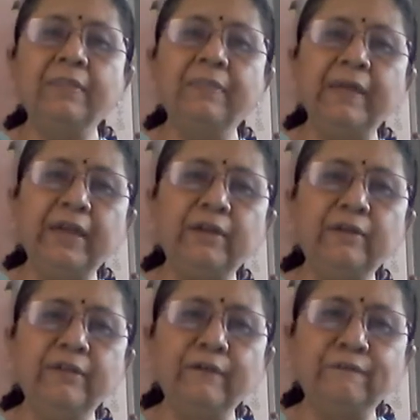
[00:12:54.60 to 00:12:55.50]

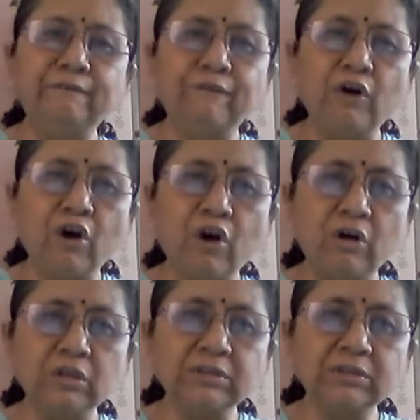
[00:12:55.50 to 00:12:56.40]
Then the
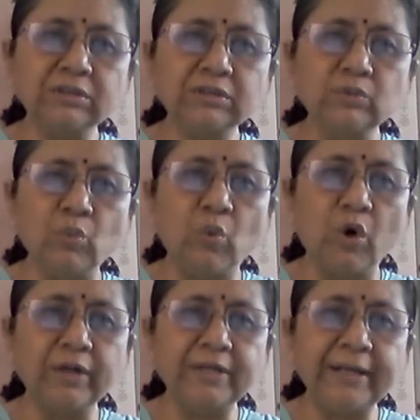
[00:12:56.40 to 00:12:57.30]
fox
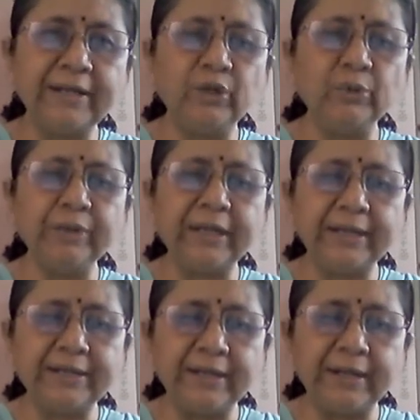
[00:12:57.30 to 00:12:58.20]
wanted to
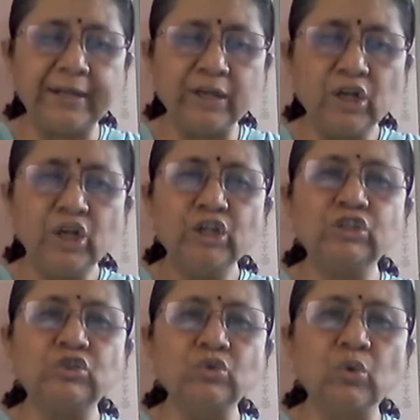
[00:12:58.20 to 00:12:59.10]
get it,
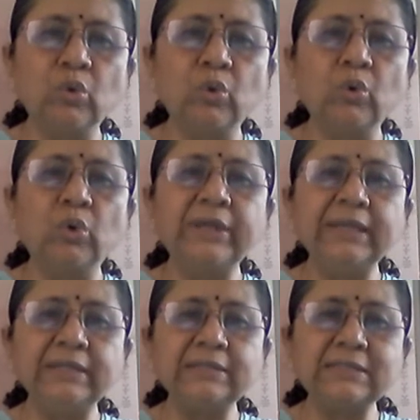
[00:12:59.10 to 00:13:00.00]
so
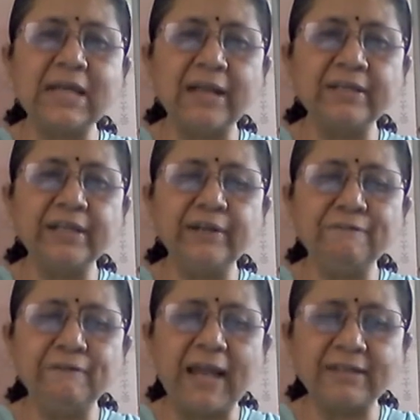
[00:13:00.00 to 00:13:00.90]
he started
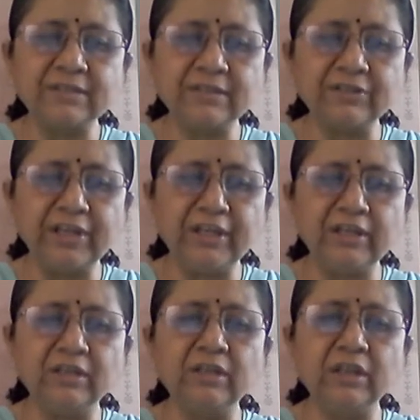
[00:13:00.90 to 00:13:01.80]

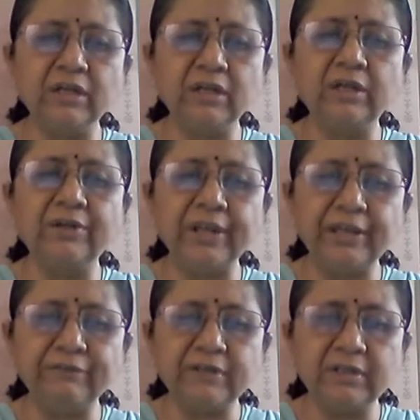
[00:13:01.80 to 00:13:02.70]
flattering the
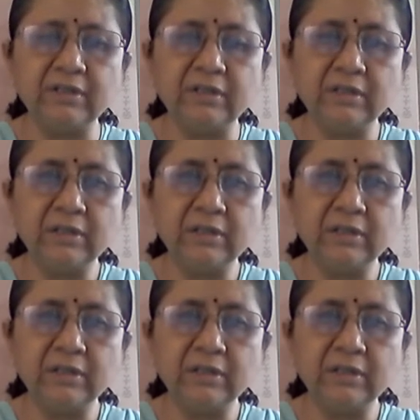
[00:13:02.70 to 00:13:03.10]
raven.